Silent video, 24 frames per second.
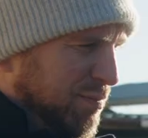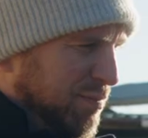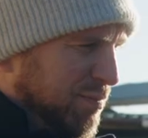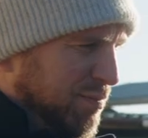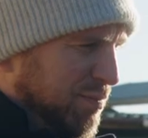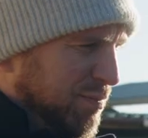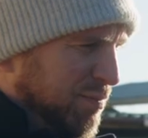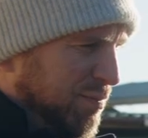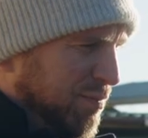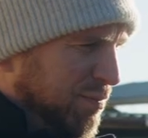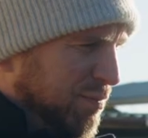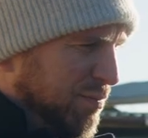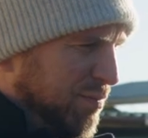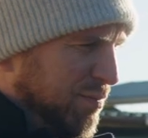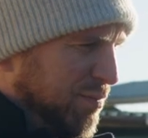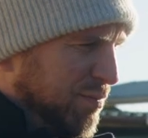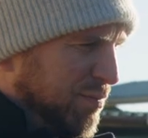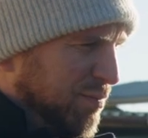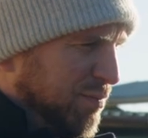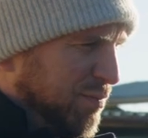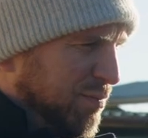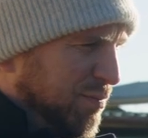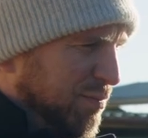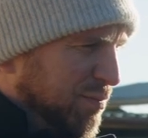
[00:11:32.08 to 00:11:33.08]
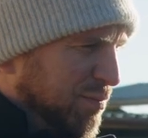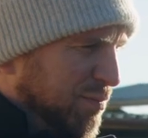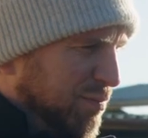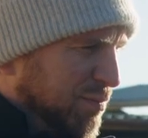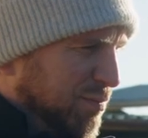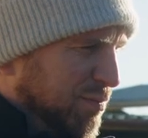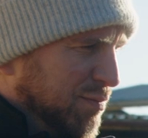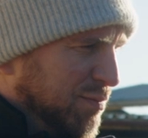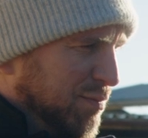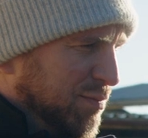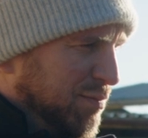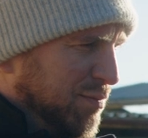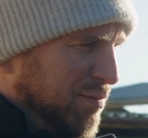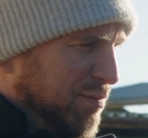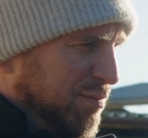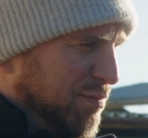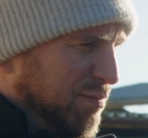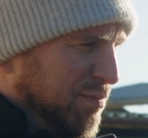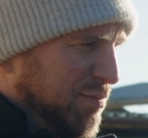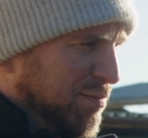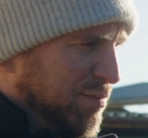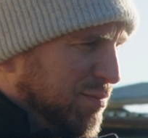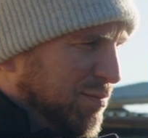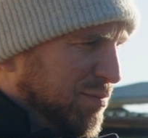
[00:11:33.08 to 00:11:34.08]

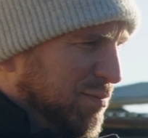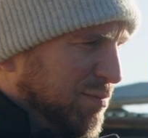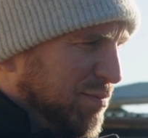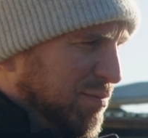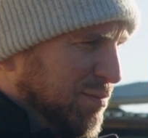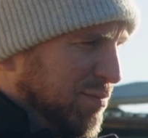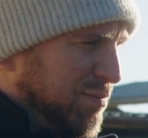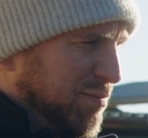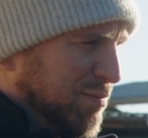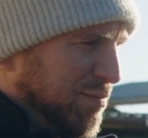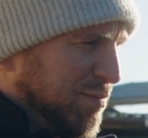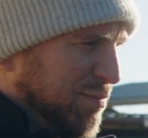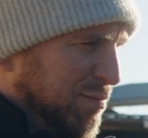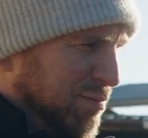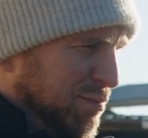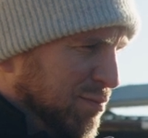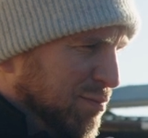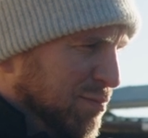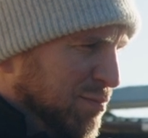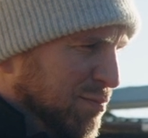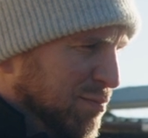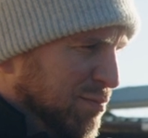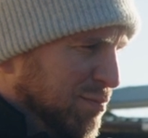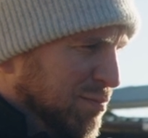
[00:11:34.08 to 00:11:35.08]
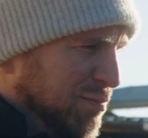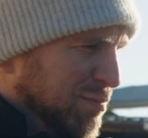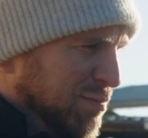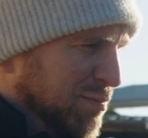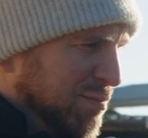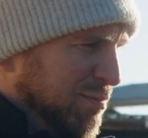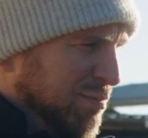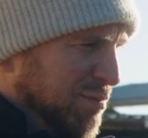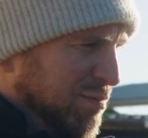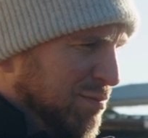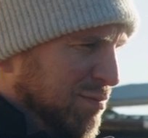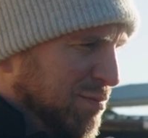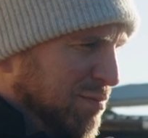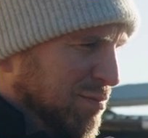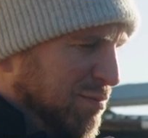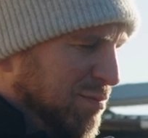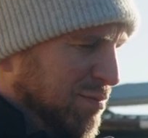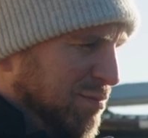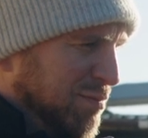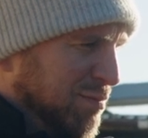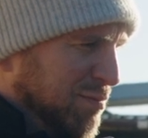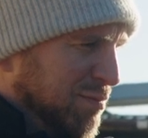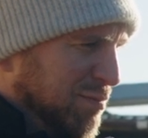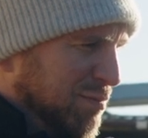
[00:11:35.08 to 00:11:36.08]

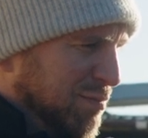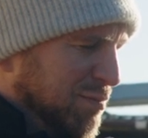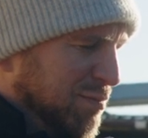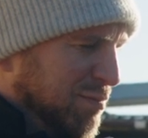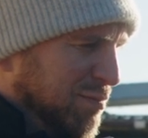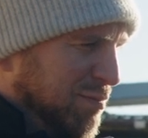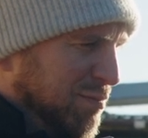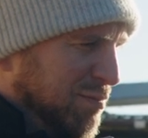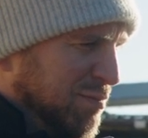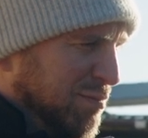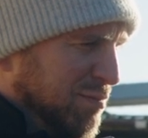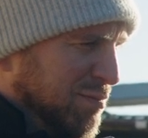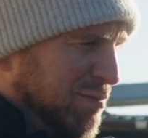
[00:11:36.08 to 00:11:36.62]
No words are spoken by the person on screen.